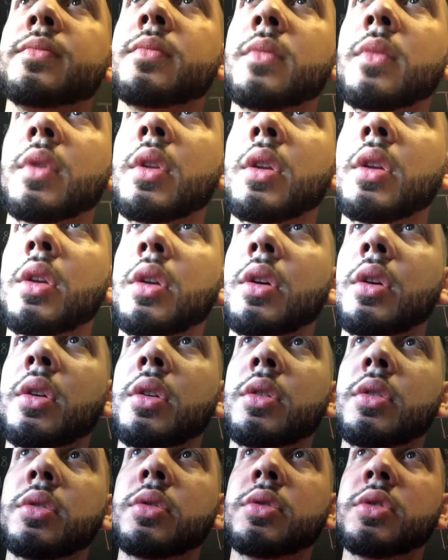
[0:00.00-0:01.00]
on that shit. Yes,
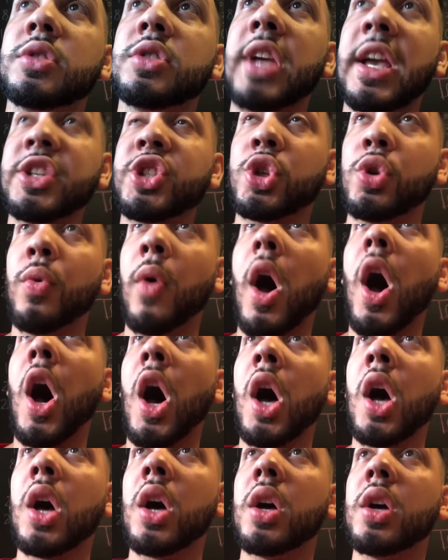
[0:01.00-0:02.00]
the fuck you yes, are. You
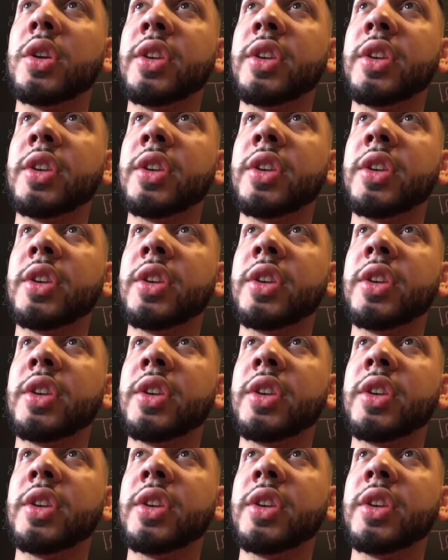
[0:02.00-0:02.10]
are.